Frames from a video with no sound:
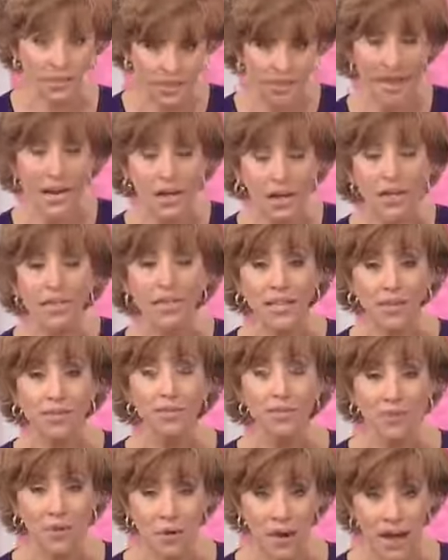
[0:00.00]
us? Take a look at these
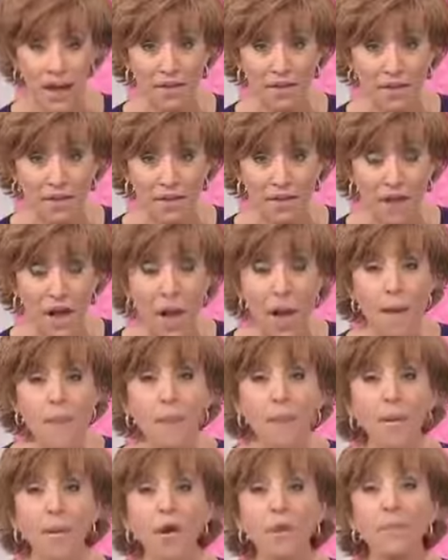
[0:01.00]
before and afters.
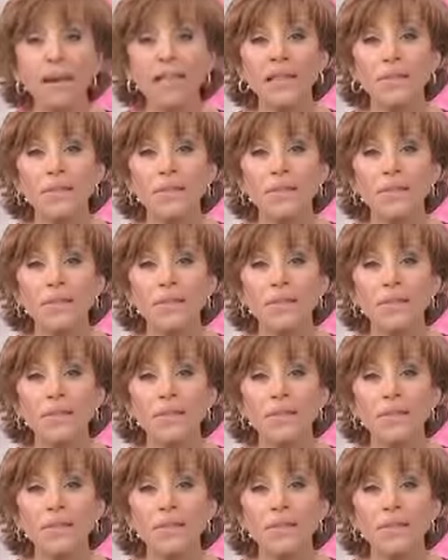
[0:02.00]
But we're going to make